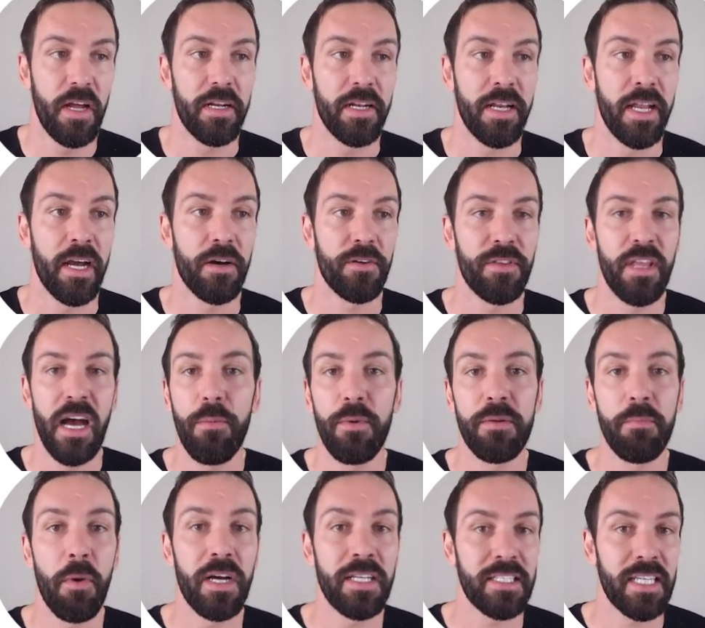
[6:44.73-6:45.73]
Now, that
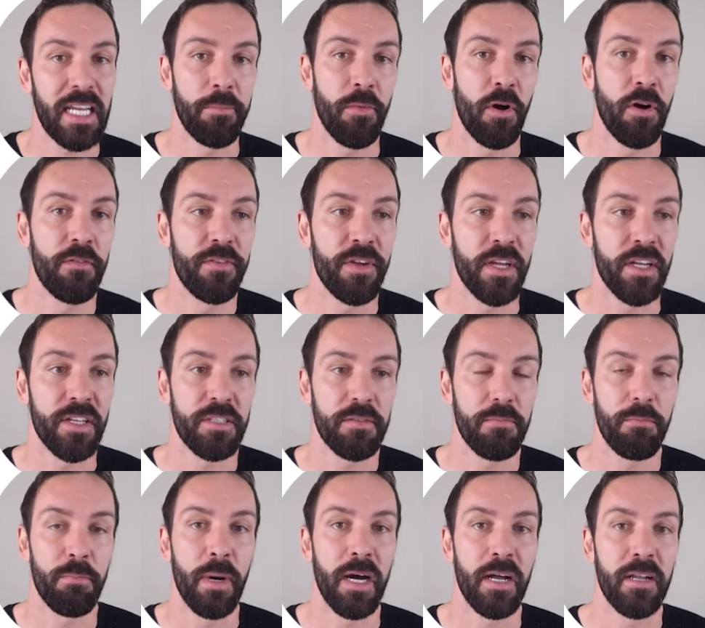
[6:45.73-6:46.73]
one might seem obvious,
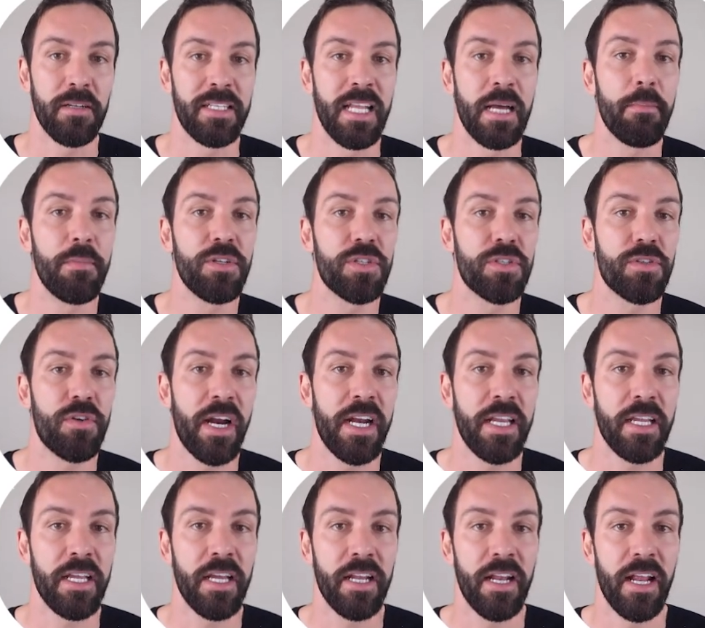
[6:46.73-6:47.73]
but
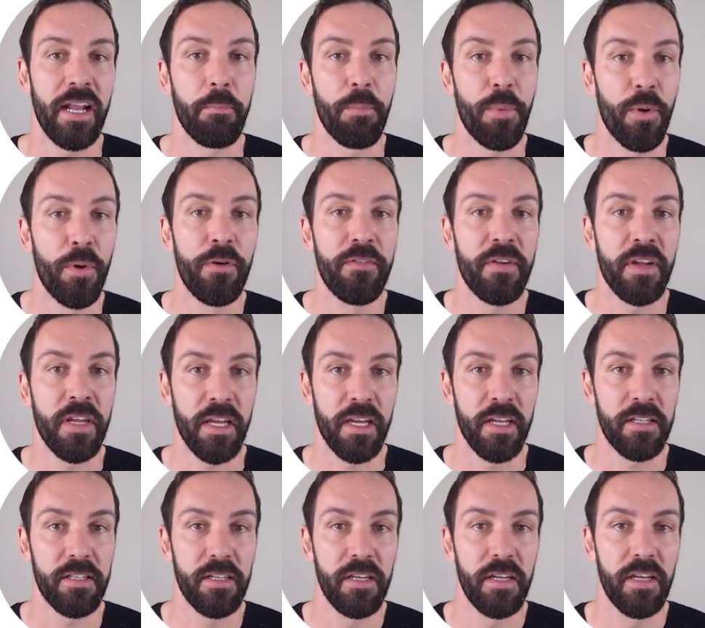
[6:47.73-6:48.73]
demonstrating it and proving
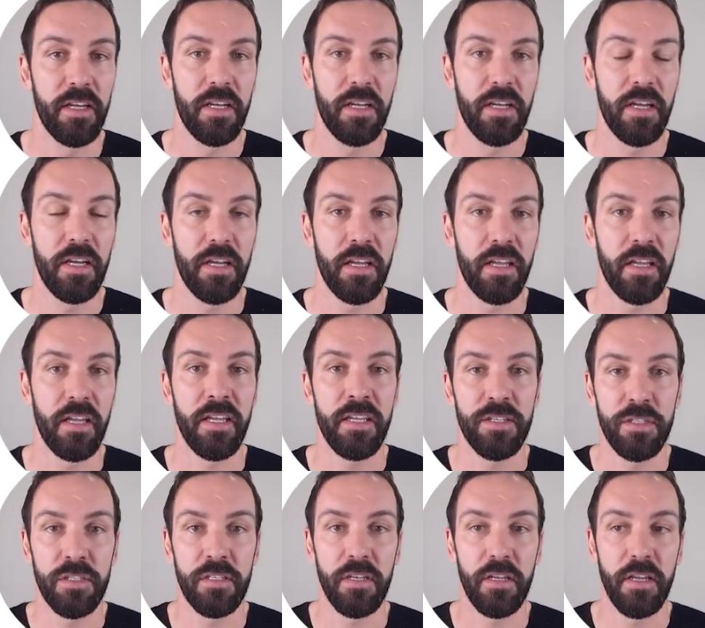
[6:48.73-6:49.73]
it
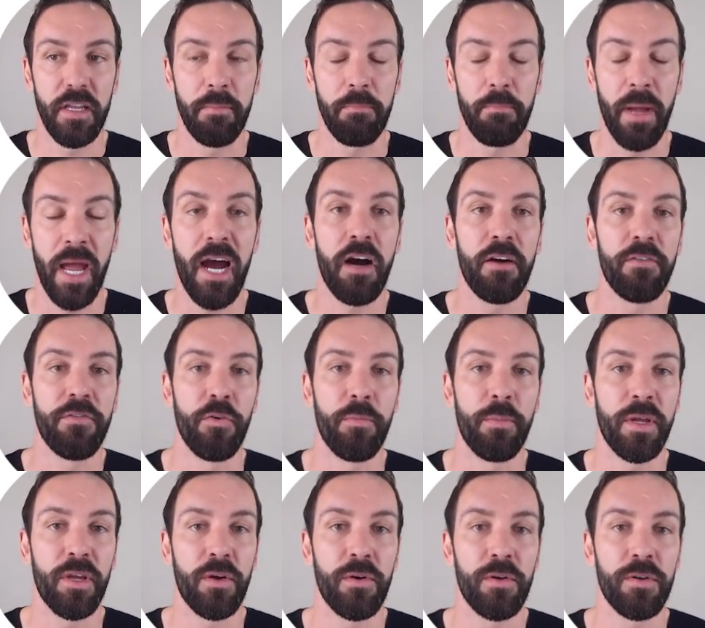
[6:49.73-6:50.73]
is powerful,
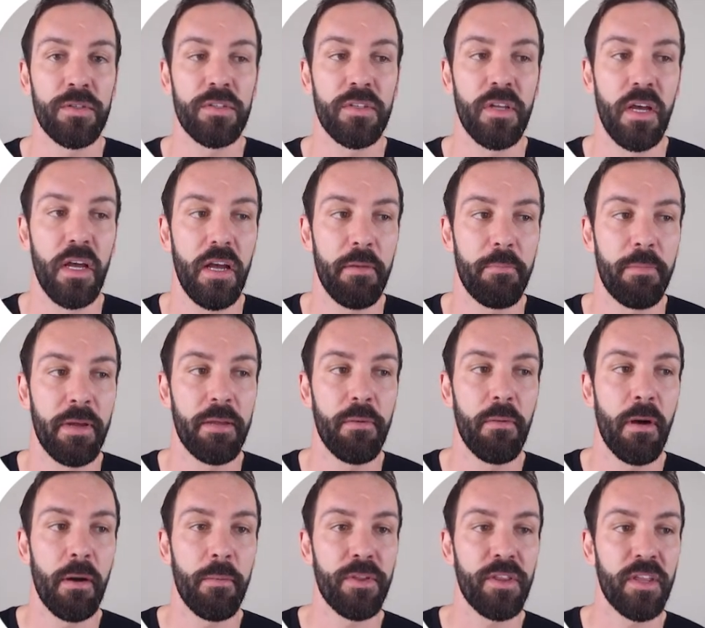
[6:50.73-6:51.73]
because people
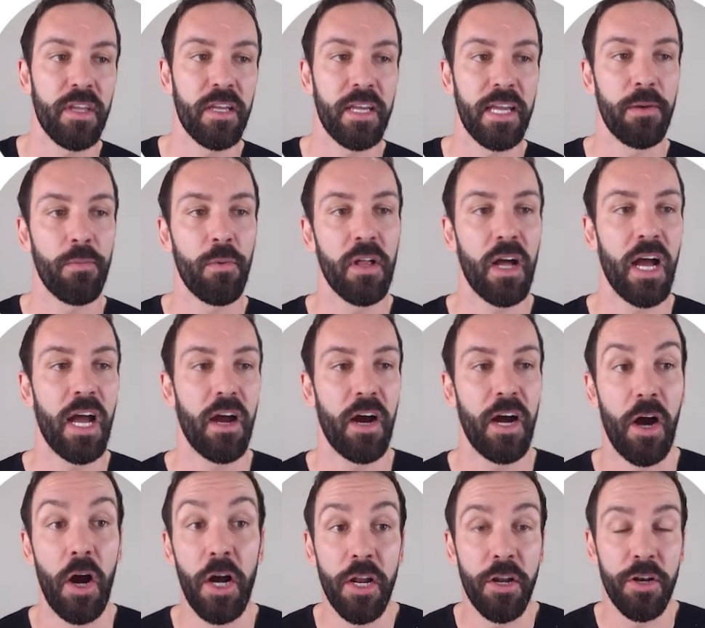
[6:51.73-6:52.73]
might be thinking, well,
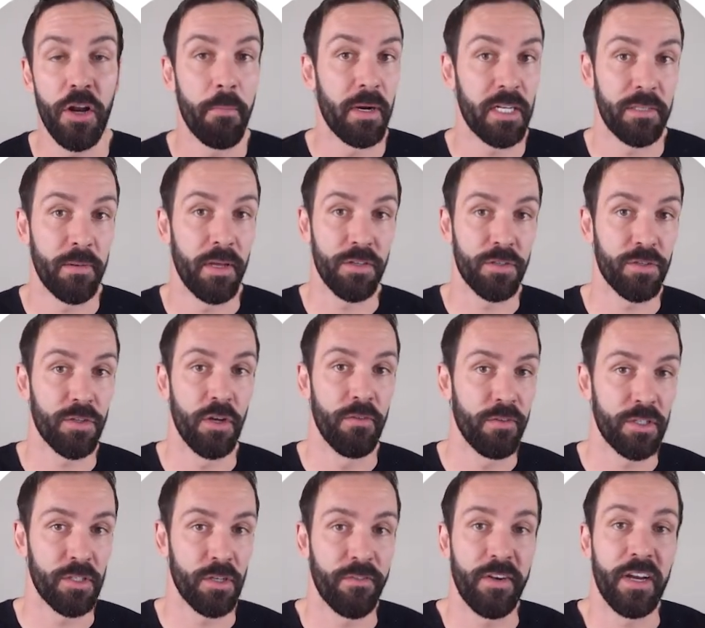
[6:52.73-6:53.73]
I don't know much about the
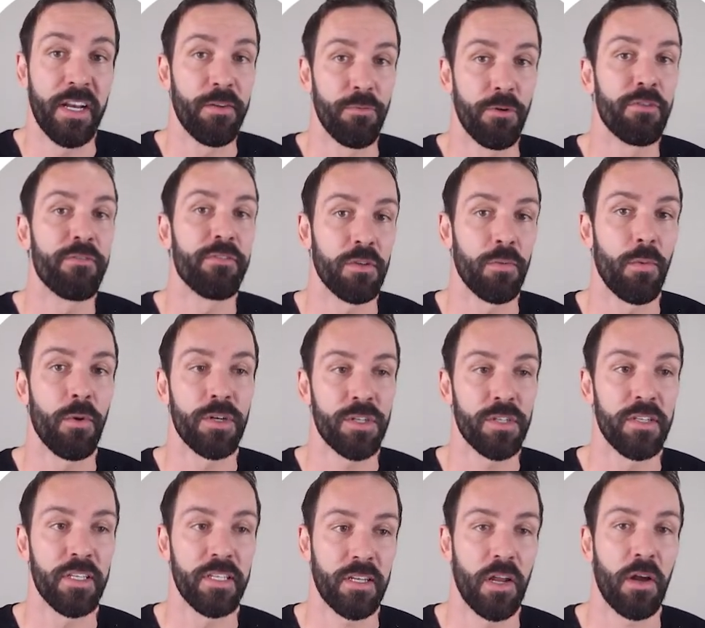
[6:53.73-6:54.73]
service. If any roofers are
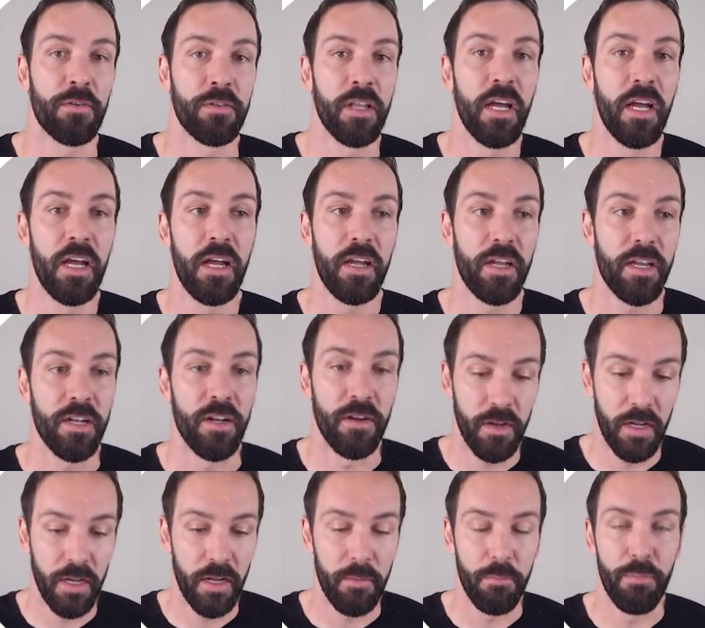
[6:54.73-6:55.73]
watching this going,
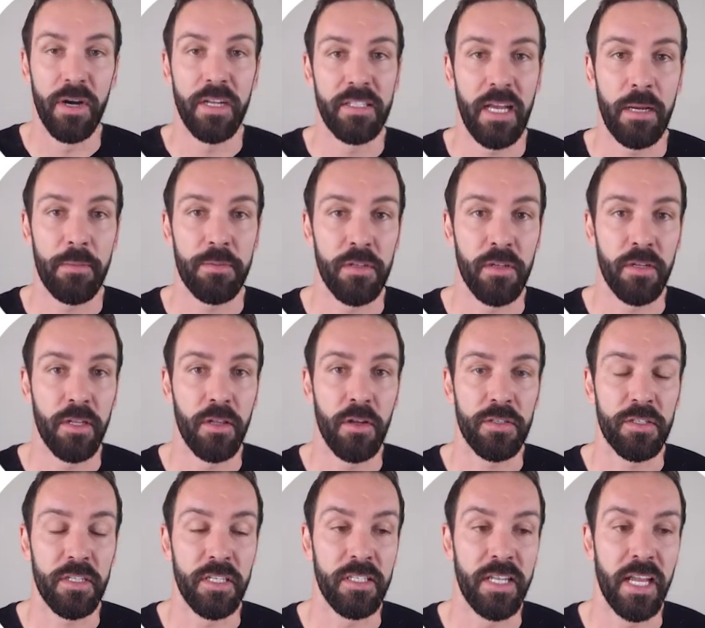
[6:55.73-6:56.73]
Bren's absolutely
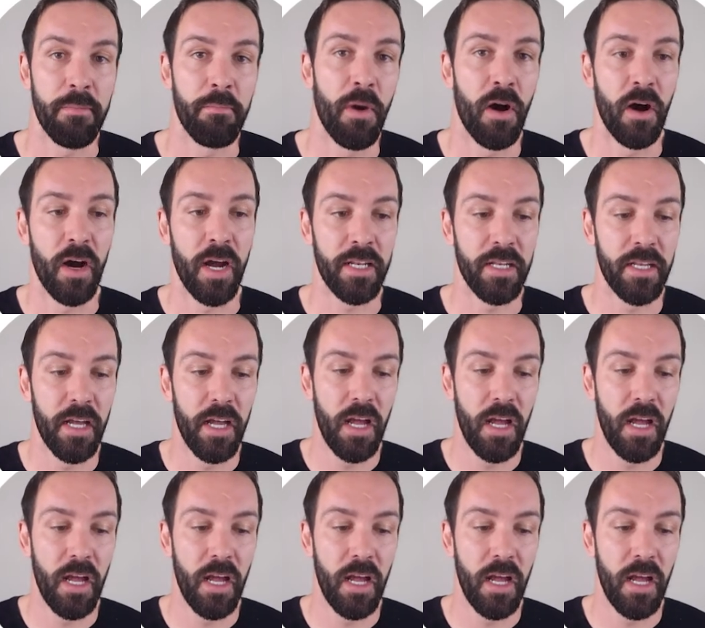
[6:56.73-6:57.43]
lost his damn mind.